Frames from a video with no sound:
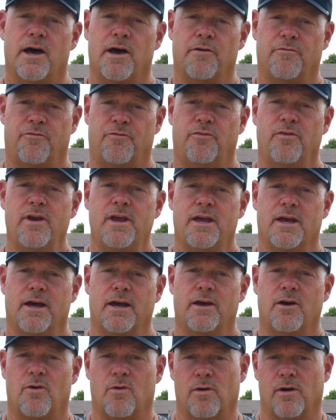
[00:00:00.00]
A F R I
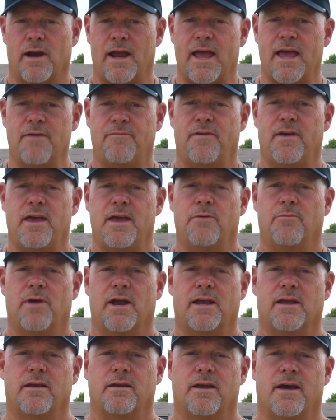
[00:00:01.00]
A, or F A
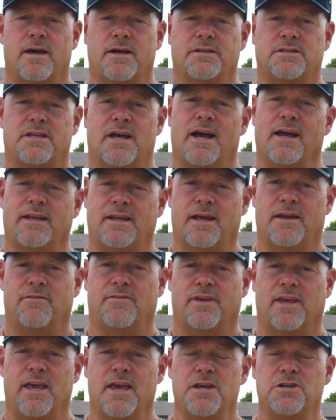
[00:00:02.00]
A-Recognized
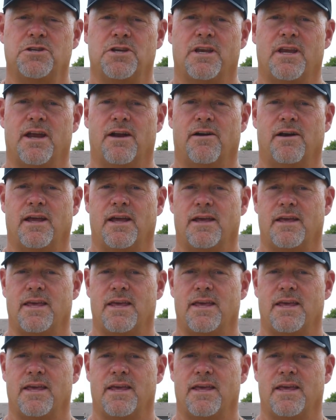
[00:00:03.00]
Identification Area,